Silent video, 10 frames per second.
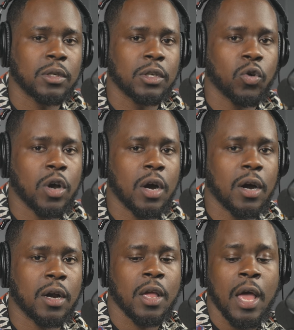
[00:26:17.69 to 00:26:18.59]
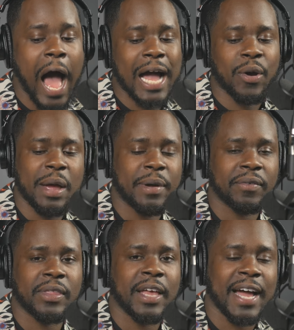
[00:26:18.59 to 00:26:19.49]
No car. I grab
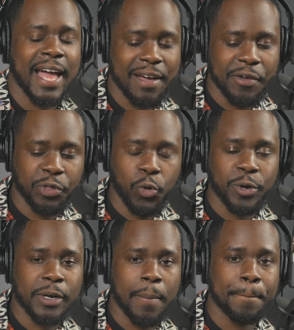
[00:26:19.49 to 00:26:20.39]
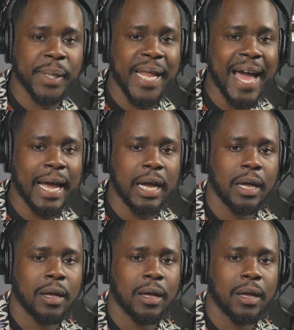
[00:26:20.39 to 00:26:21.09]
everything I have, I throw it in a black